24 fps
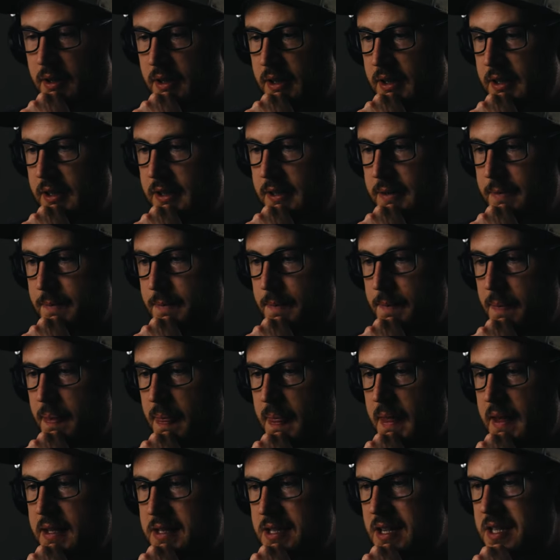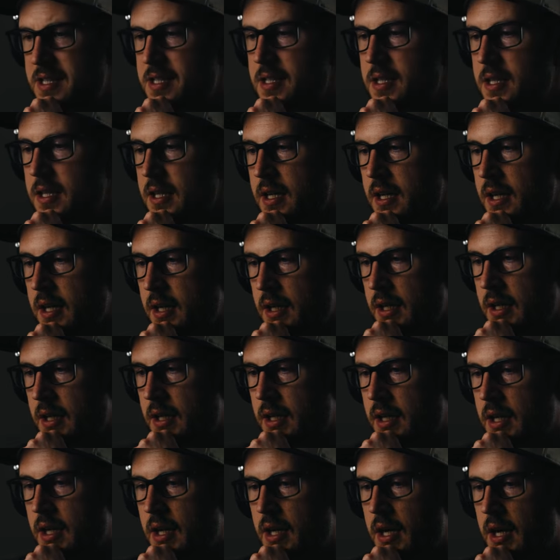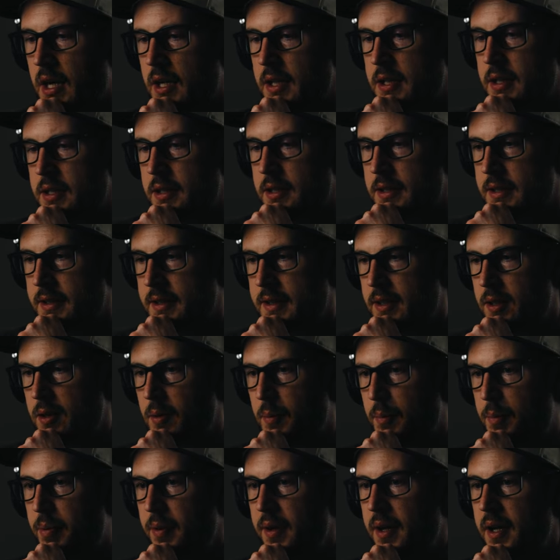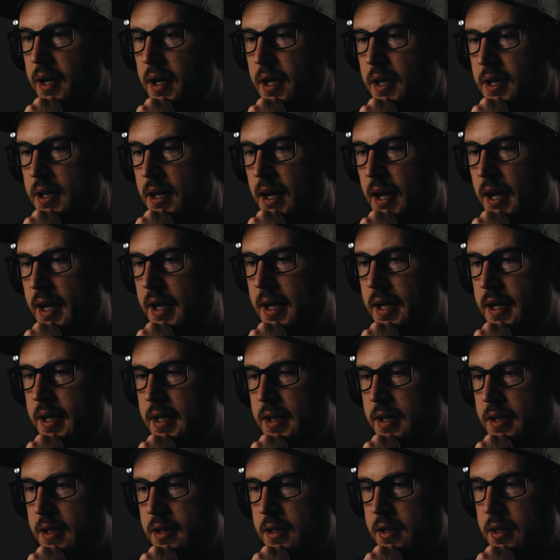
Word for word: Um, it does look a little bit like